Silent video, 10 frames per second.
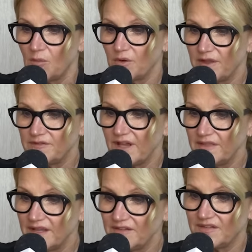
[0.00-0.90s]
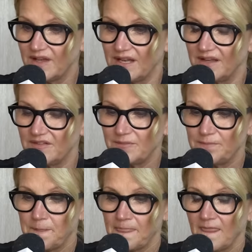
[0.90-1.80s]
where they've done these studies
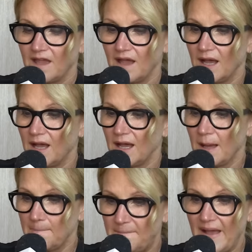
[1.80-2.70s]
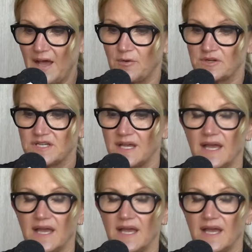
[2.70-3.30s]
about